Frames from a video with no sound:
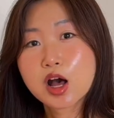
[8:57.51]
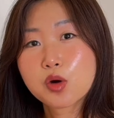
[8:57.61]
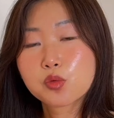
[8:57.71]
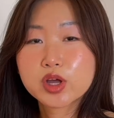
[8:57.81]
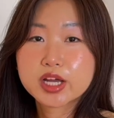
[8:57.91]

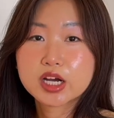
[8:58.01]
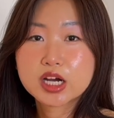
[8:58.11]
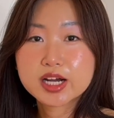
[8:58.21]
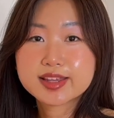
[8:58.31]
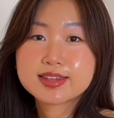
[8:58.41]

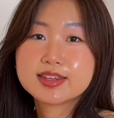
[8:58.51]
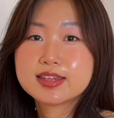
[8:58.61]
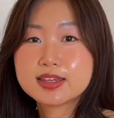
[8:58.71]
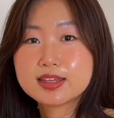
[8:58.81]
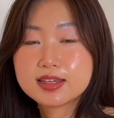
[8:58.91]
where
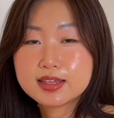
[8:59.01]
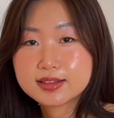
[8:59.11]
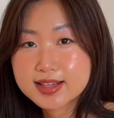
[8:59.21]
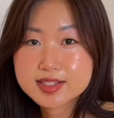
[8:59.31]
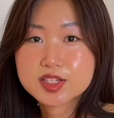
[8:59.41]
he
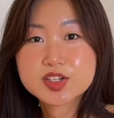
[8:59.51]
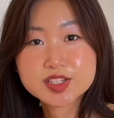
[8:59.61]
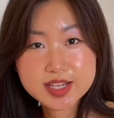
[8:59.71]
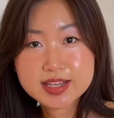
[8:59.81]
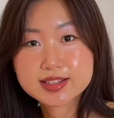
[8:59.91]
lets her
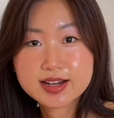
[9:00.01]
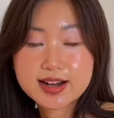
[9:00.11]
stay there